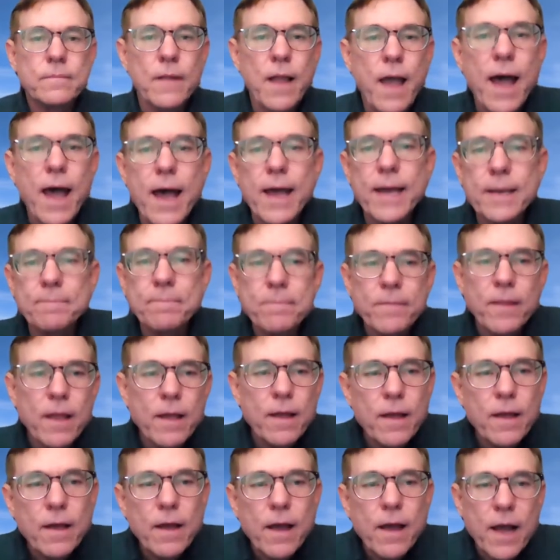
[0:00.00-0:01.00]
Hi,
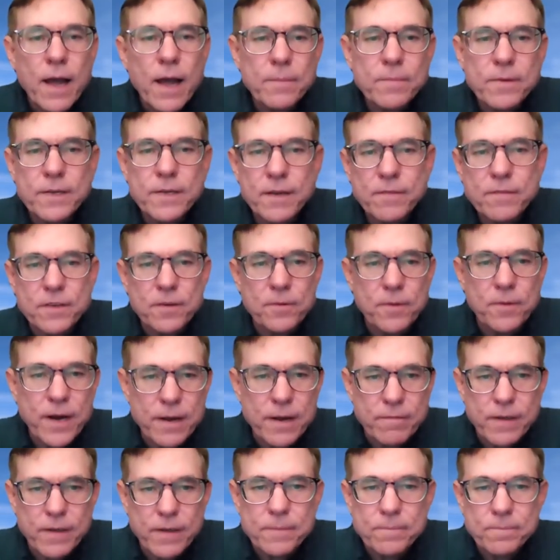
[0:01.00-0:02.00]
I'm Steve
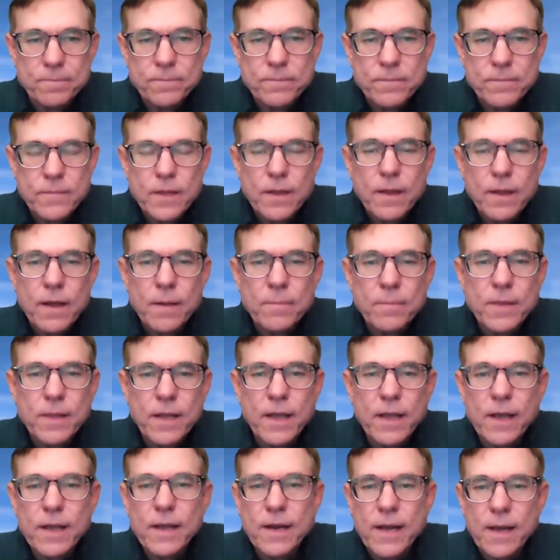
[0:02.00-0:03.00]
Suranovic. I'm in
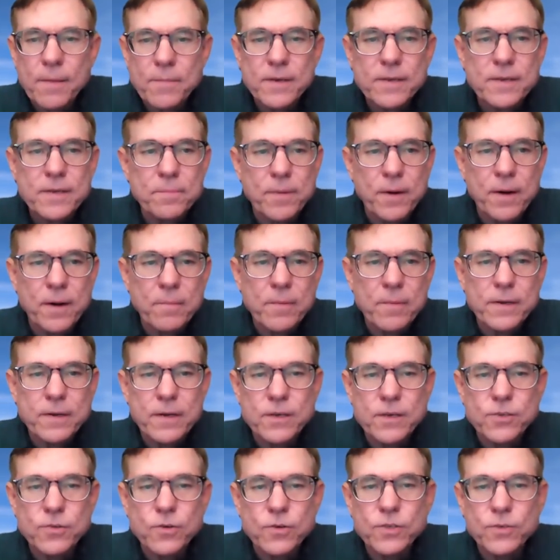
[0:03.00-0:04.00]
the economics department
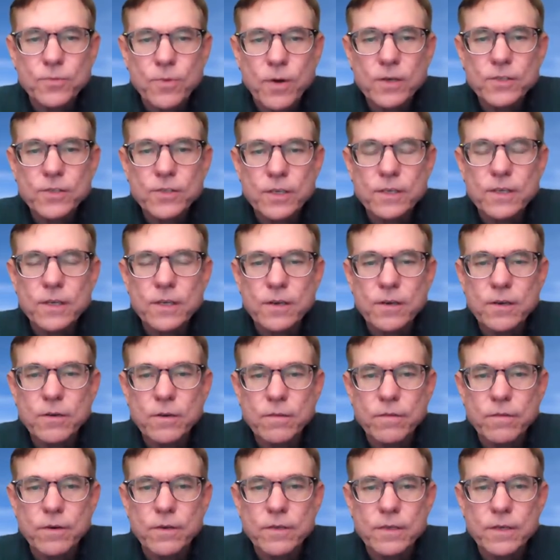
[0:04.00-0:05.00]
at George Washington
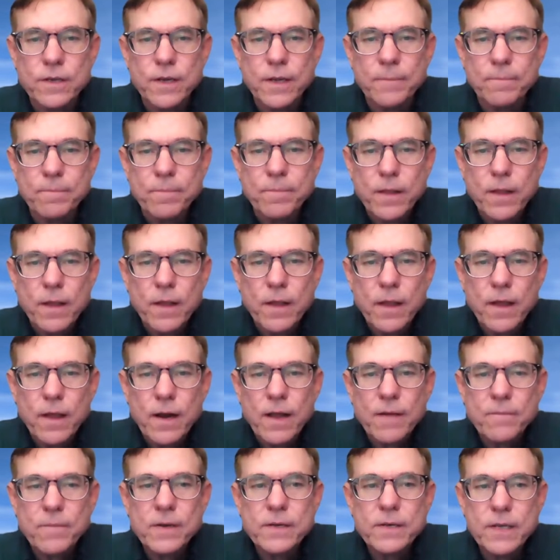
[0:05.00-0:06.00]
University, and
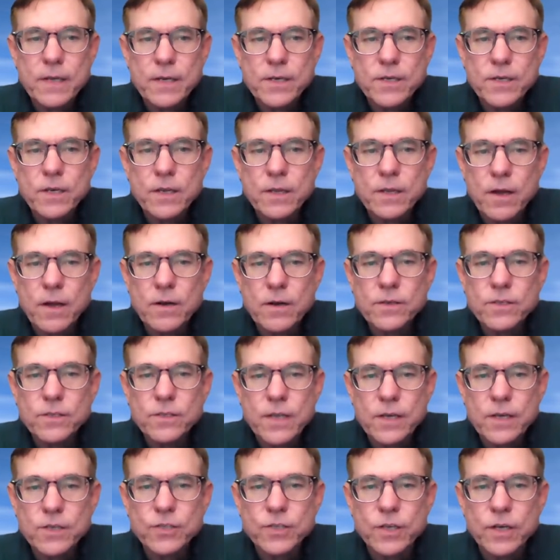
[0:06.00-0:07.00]
I've been teaching large
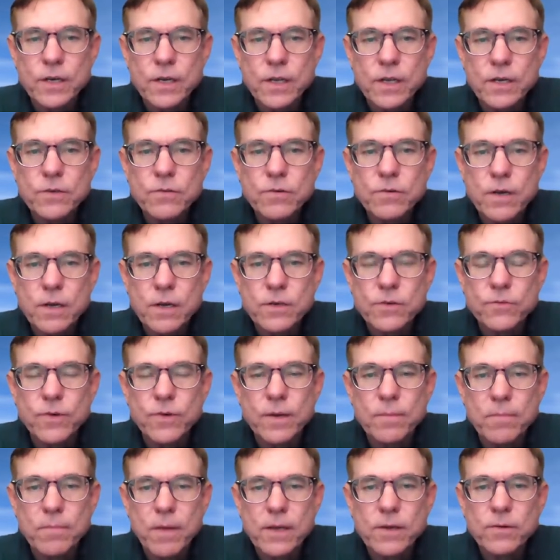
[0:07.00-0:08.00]
section
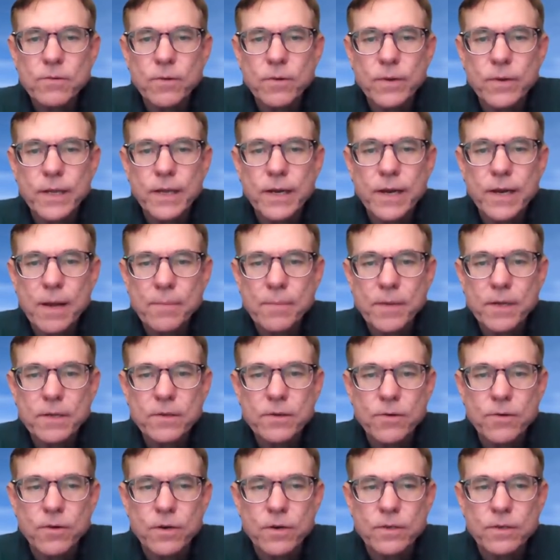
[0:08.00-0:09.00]
introductory microeconomics
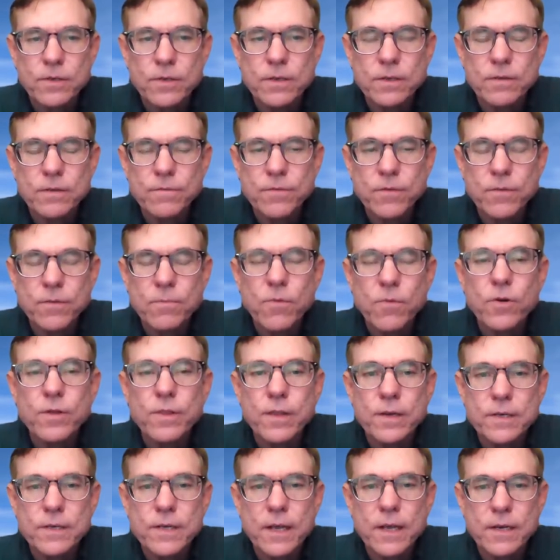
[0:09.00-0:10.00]
courses for more
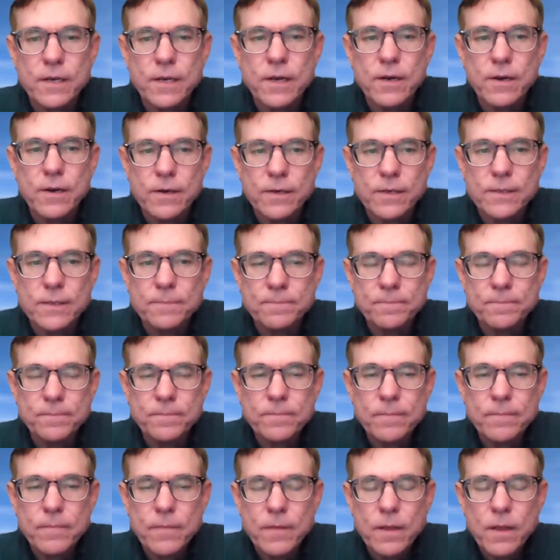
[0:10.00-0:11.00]
than 10 years.
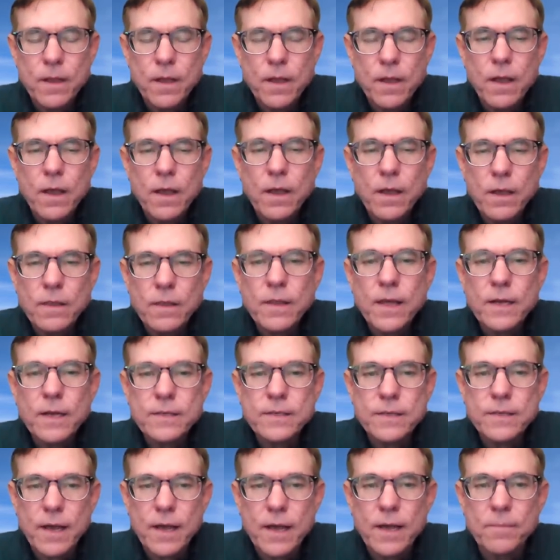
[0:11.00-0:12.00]
In that
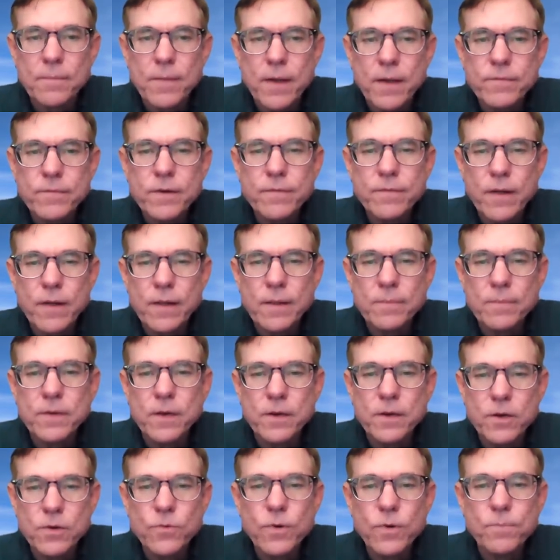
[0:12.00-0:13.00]
time, I've developed a
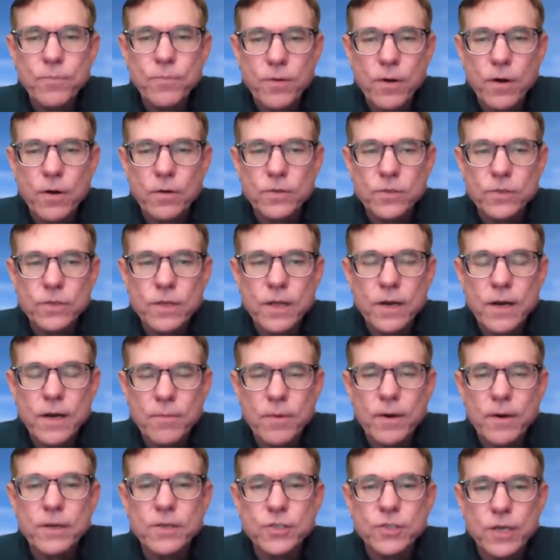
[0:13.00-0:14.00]
new approach that I
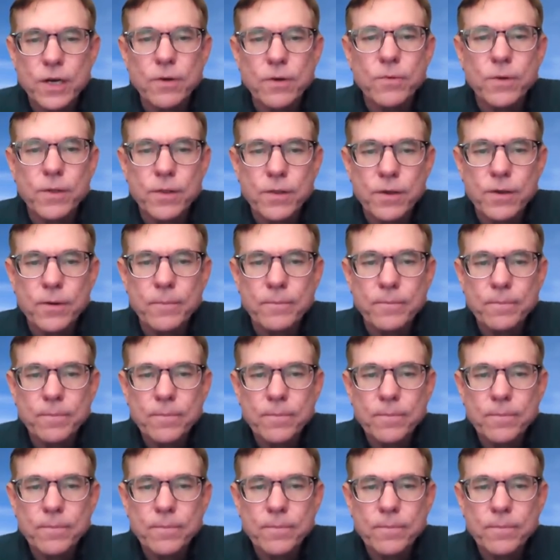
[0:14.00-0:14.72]
want to share with you.